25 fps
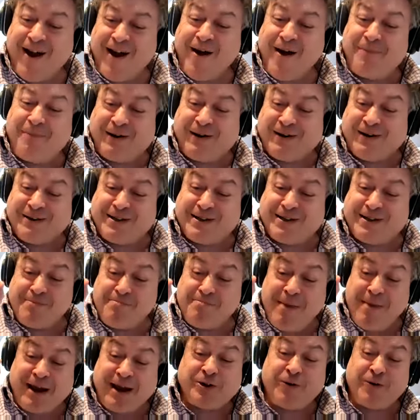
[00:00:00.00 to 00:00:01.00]
Because the
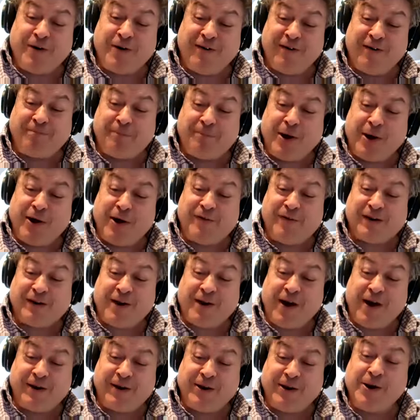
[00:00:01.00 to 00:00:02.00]
measure of perfect
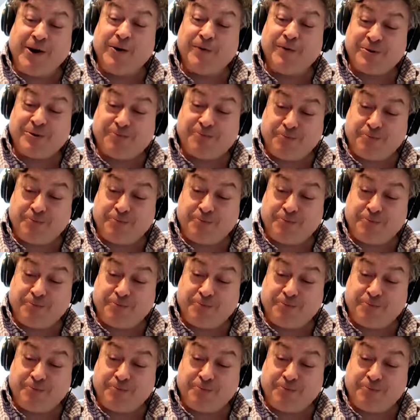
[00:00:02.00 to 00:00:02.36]
IQ was